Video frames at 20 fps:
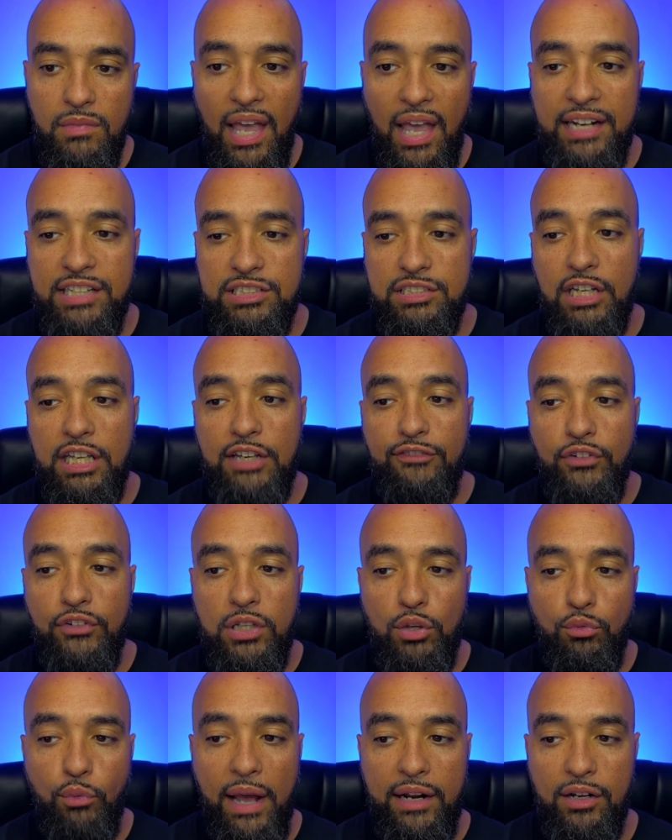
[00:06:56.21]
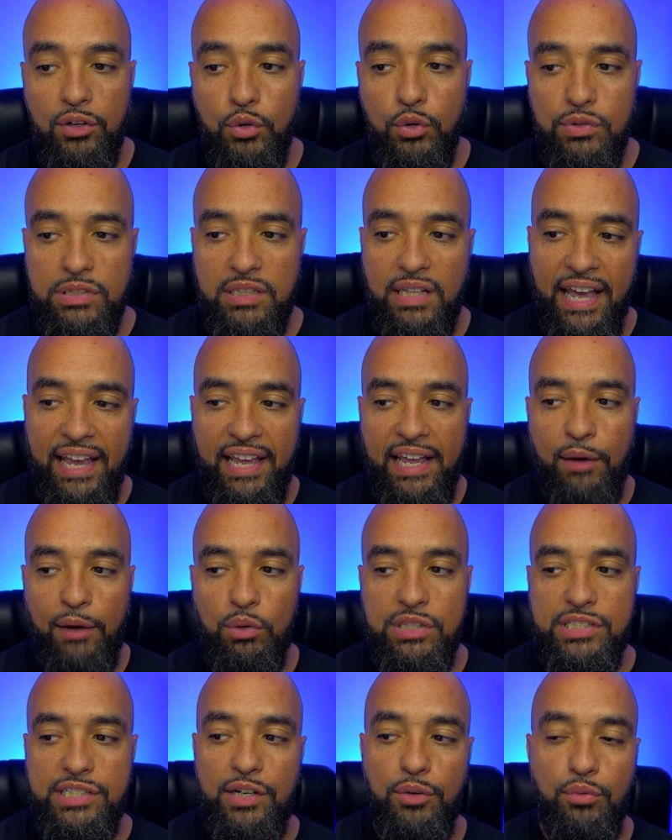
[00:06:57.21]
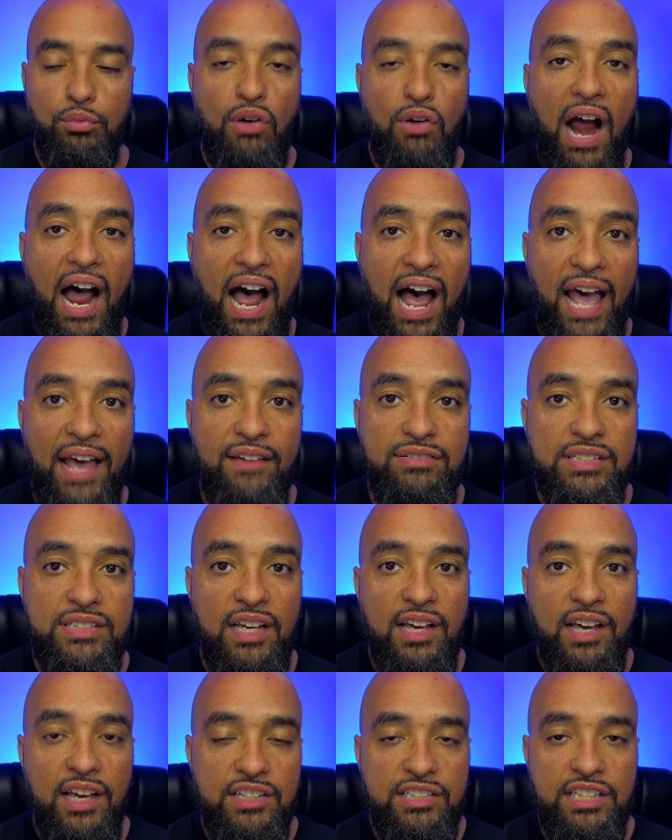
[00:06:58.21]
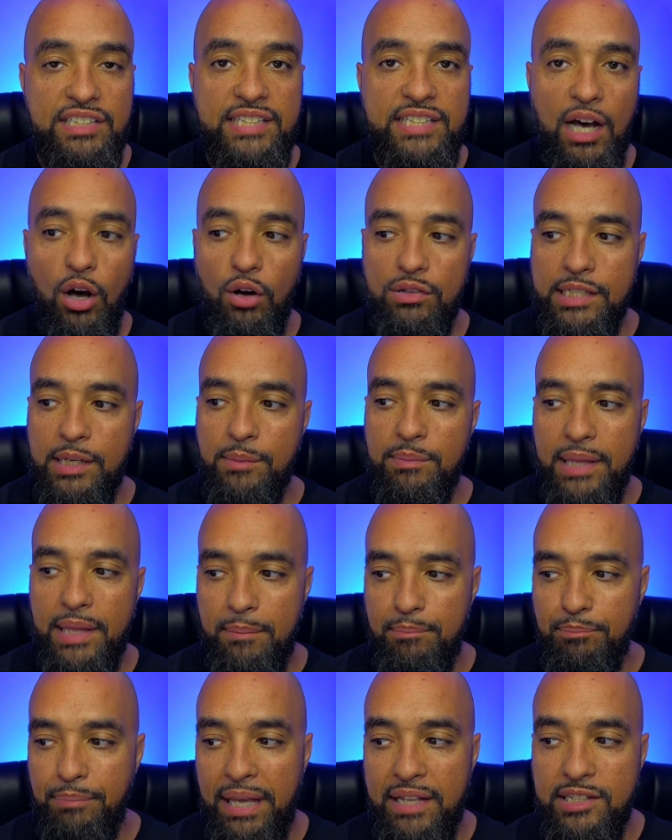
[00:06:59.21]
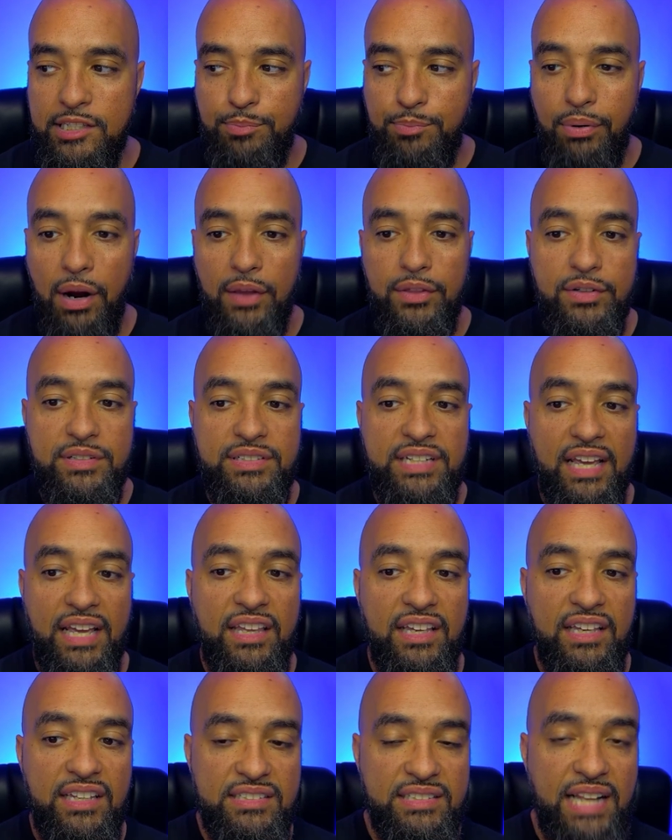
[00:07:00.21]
And he's looking for Loretta, who's late, and when she arrives, she tells him that Ben's brother Dickie is